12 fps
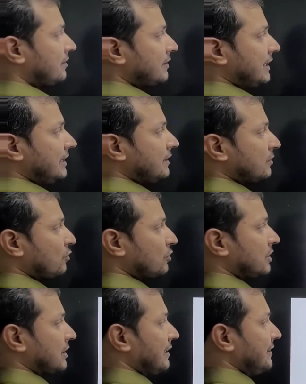us read this
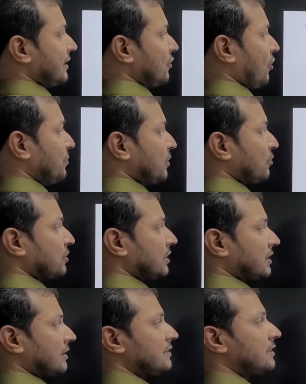question, guys. Economic
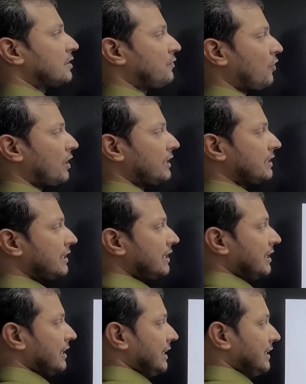question. Consider the following.
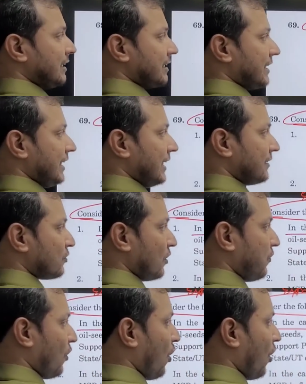In the case
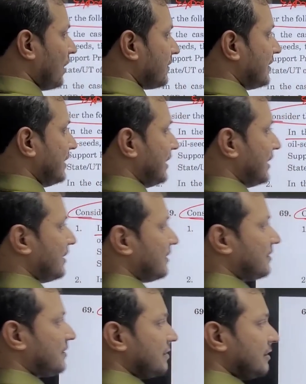of all
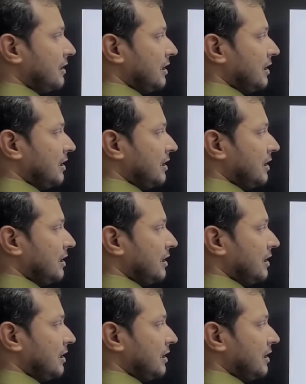cereals,